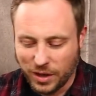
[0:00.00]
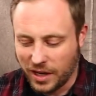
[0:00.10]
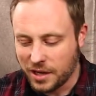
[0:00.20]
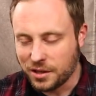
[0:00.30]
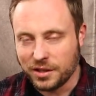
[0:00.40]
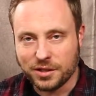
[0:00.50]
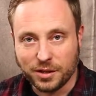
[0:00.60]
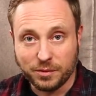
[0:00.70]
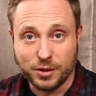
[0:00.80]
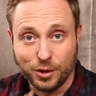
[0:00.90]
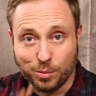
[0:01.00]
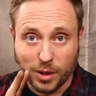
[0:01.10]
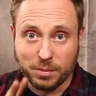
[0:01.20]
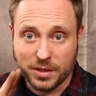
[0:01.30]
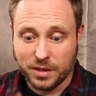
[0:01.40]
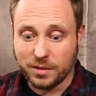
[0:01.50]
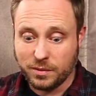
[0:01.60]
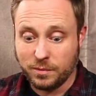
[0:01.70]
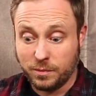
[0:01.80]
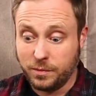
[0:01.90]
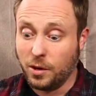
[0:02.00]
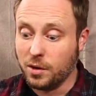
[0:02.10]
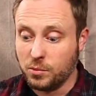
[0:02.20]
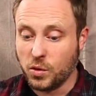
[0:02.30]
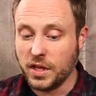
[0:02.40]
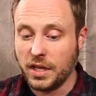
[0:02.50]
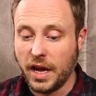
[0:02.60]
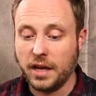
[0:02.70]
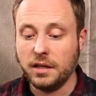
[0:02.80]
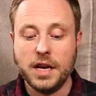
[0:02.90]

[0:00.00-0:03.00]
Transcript: but it actually served two purposes, far more than that.